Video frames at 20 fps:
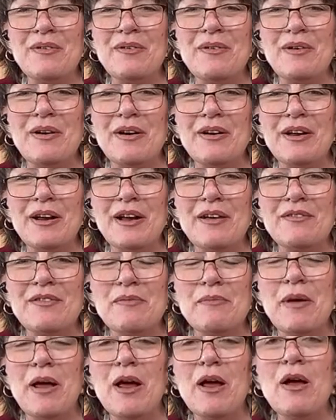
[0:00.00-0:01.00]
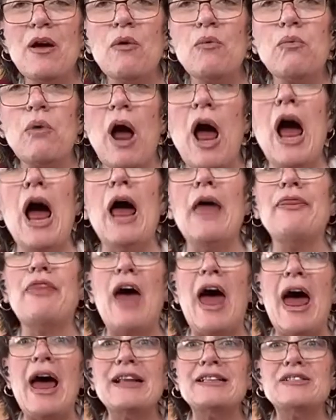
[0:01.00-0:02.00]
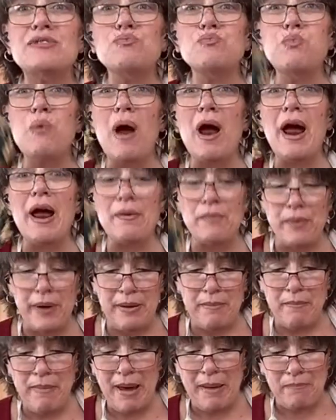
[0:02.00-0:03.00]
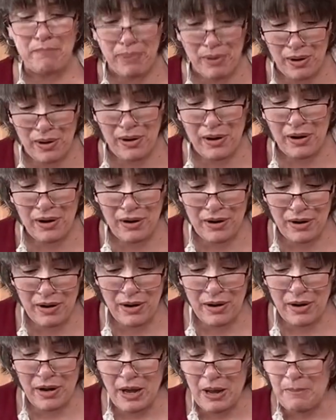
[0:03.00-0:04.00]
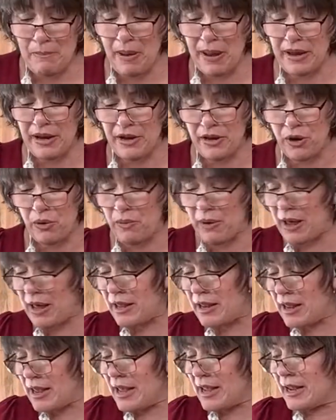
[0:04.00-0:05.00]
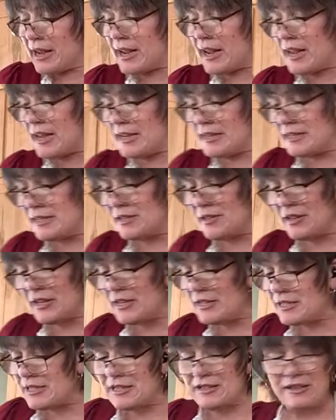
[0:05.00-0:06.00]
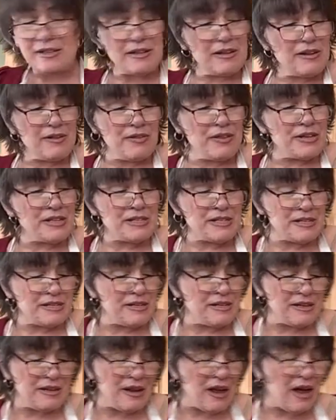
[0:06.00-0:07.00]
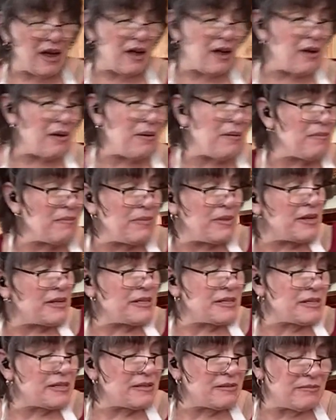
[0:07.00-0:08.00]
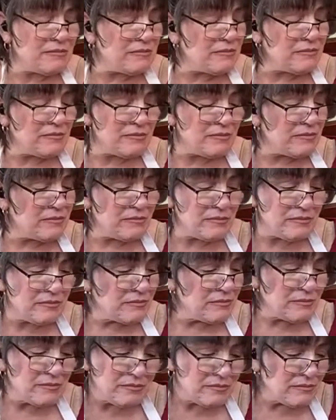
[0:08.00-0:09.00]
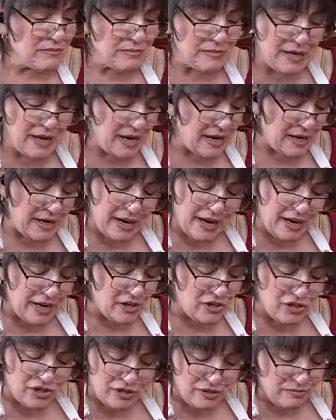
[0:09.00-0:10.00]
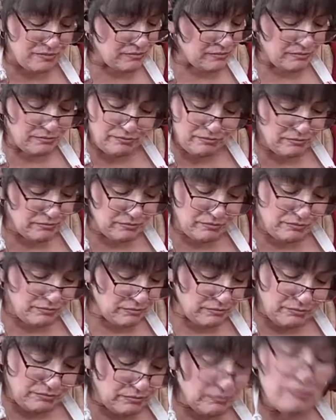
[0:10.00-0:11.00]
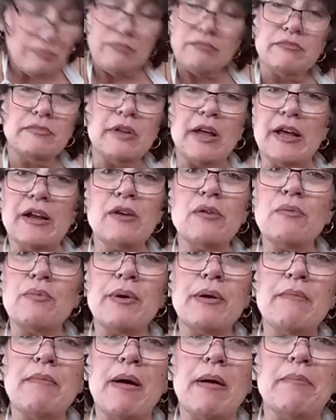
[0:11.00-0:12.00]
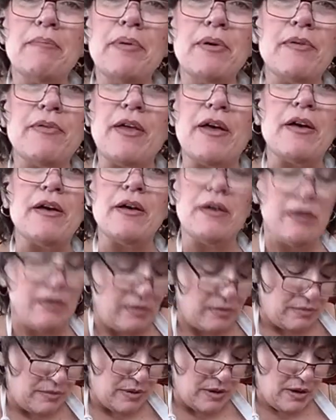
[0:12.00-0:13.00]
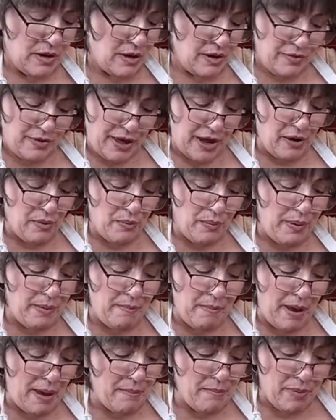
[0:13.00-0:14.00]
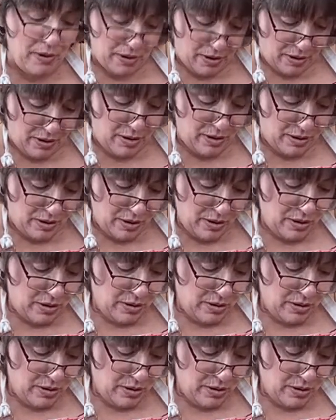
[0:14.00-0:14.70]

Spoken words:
Oh, I'm gonna have to. That's right. Remember? But you know what? Kids, this this day and age, they don't remember they don't remember